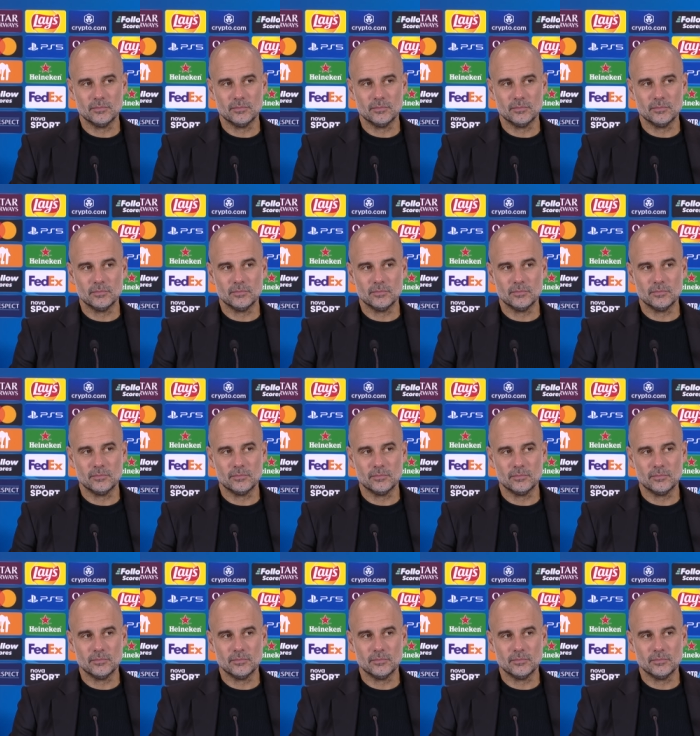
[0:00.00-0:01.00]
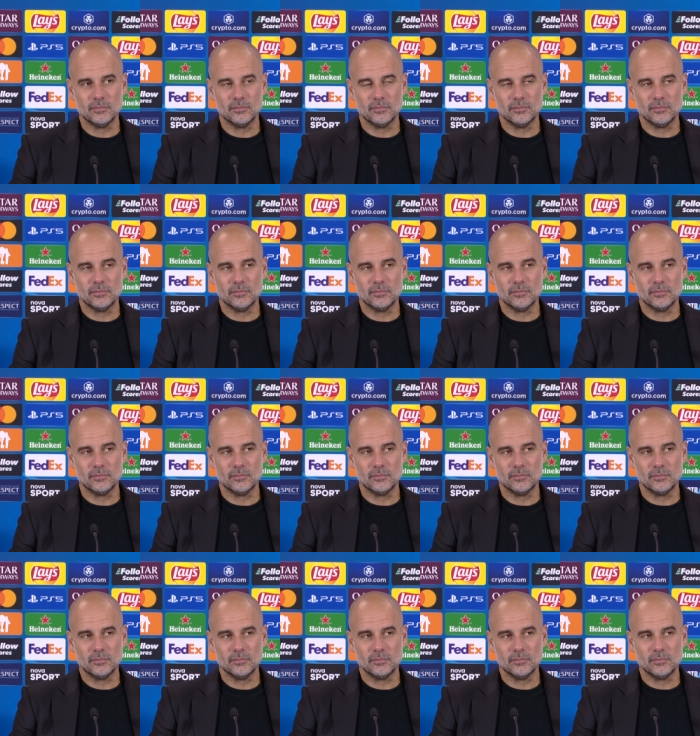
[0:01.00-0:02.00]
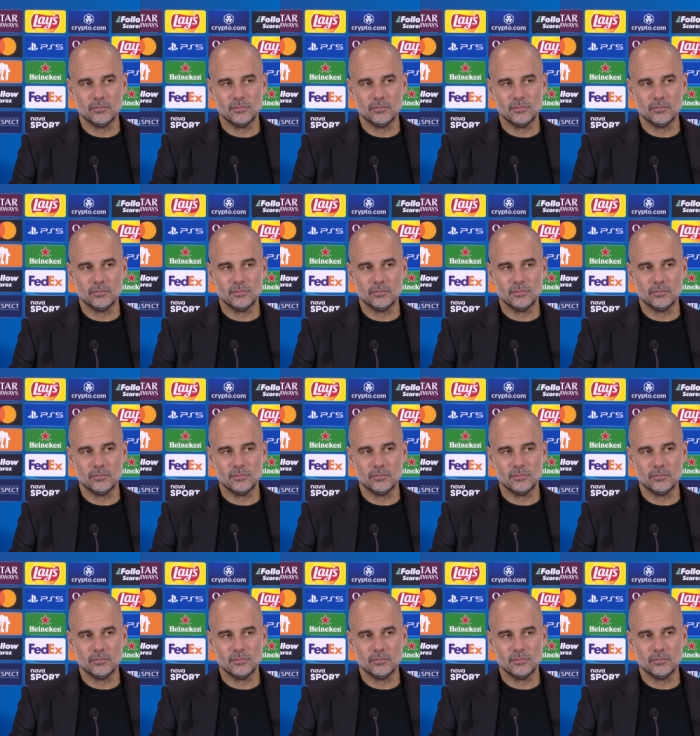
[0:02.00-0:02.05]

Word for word: back will play uh, what match?